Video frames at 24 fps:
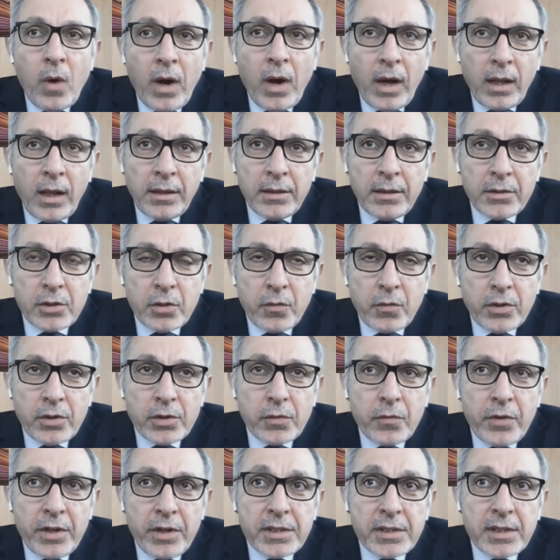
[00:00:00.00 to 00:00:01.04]
Well,
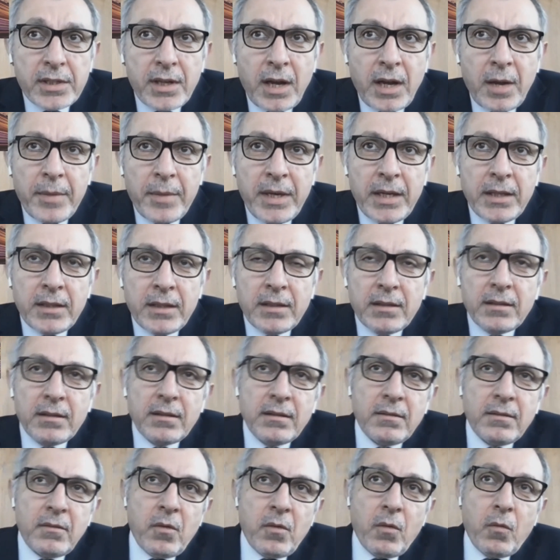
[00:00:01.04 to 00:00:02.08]
towards west,
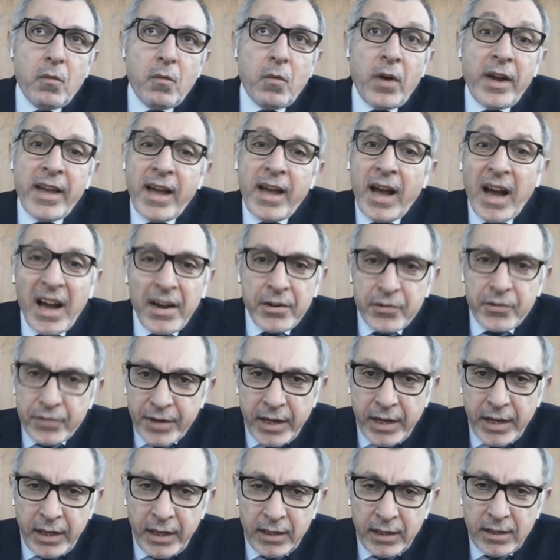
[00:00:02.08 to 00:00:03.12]
via
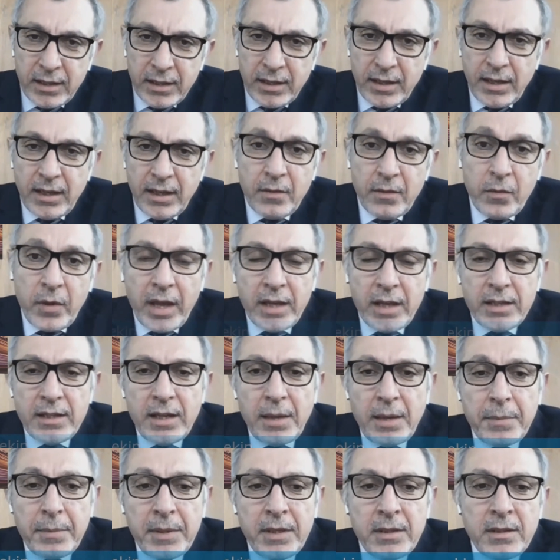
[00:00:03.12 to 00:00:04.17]
Hungary, we
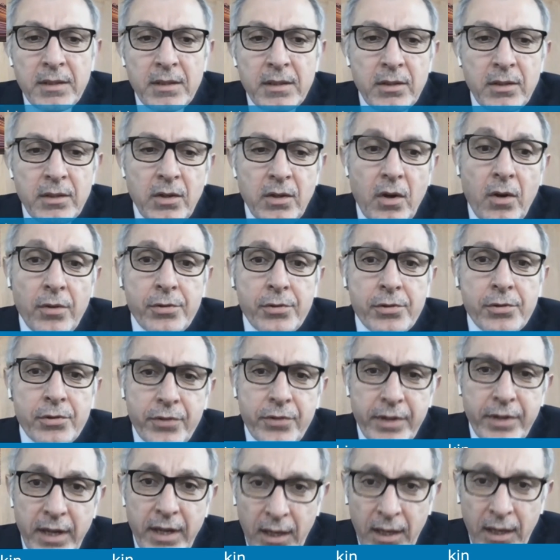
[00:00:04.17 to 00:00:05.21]
end up in,
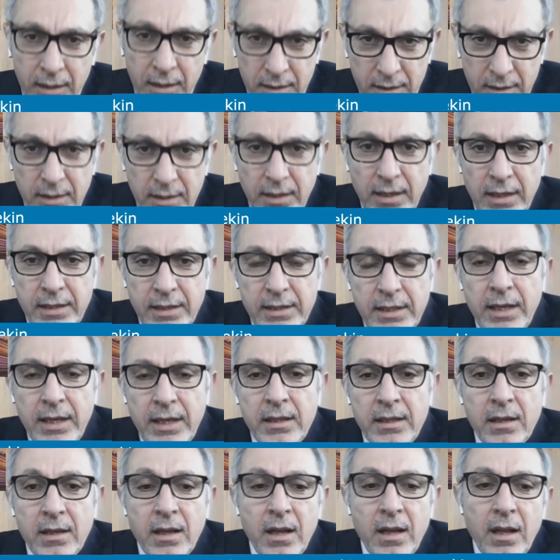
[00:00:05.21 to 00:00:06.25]
Austria, and
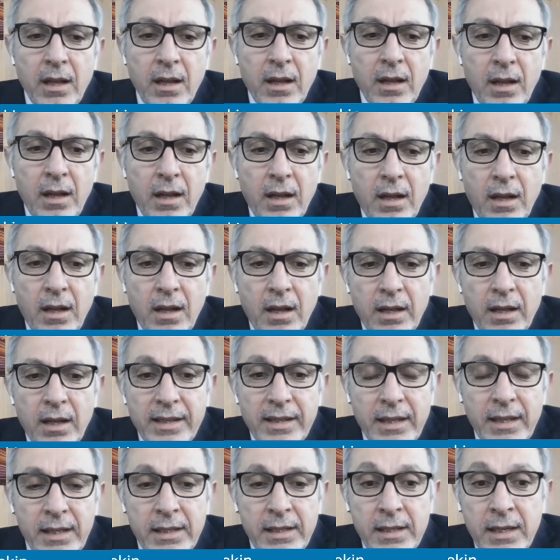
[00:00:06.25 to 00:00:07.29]
then
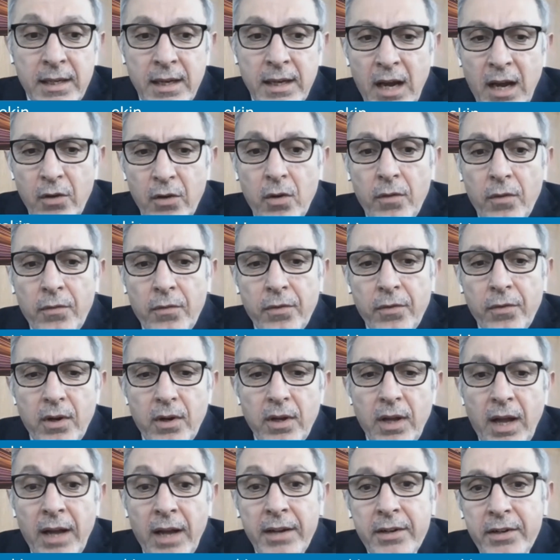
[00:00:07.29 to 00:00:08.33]
in and out of
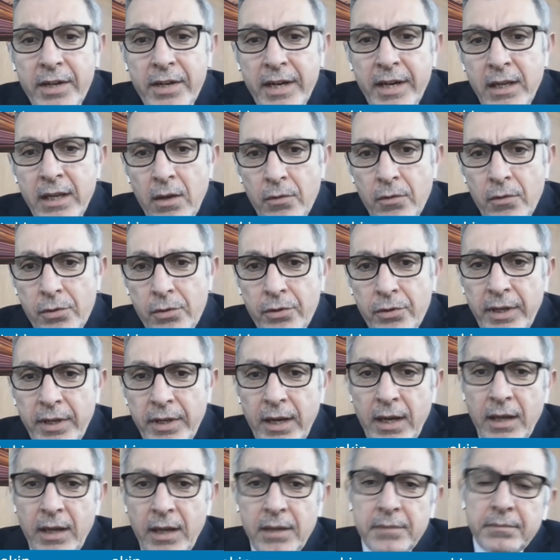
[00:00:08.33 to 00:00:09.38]
Hungary and
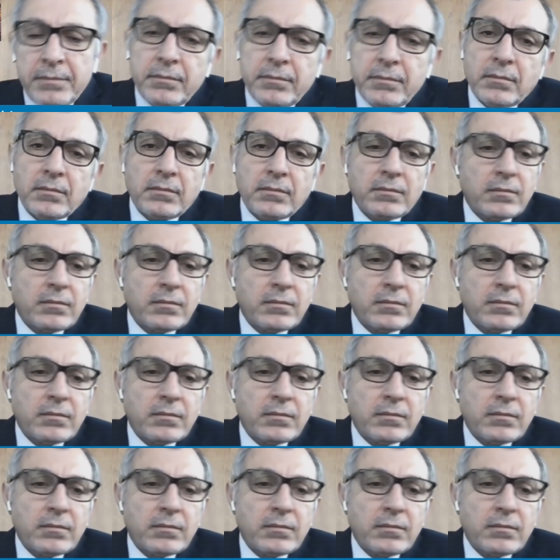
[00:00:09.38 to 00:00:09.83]
Austria,